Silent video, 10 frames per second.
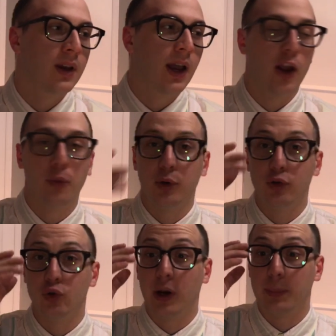I hope you
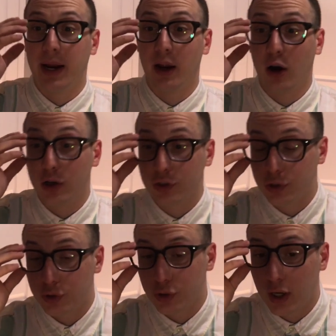enjoyed my
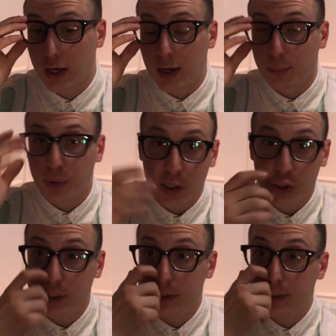Oscars
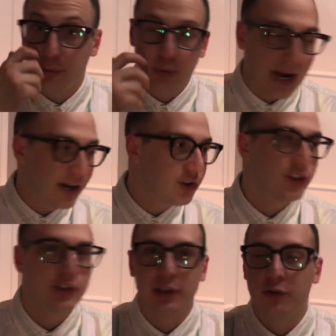predictions and
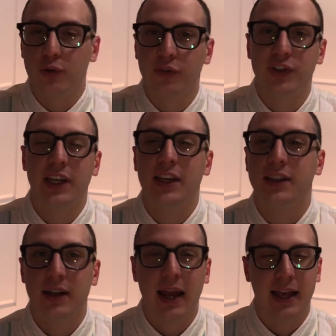reactions and sort of
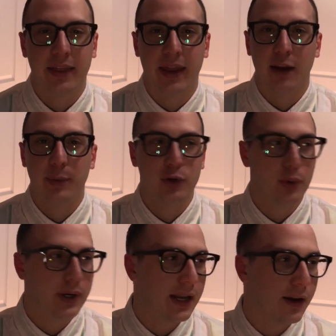season that I've been
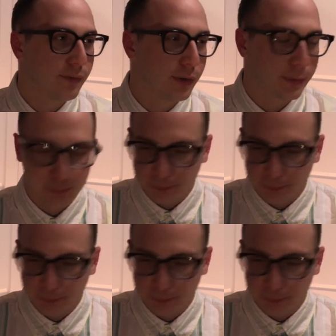doing now for